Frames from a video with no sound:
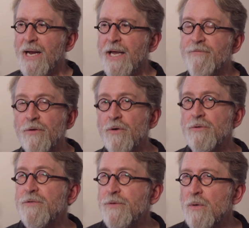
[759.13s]
and for
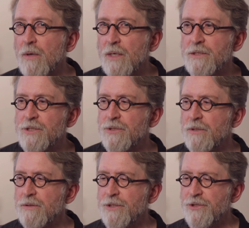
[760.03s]
those of you who are
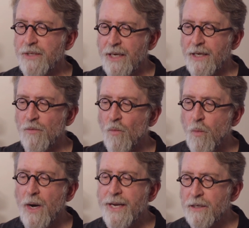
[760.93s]
concerned that you can't
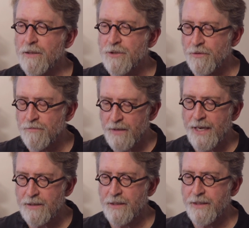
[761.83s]
wire
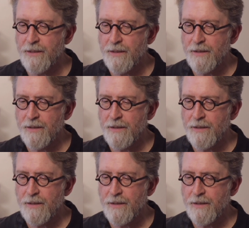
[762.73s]
directly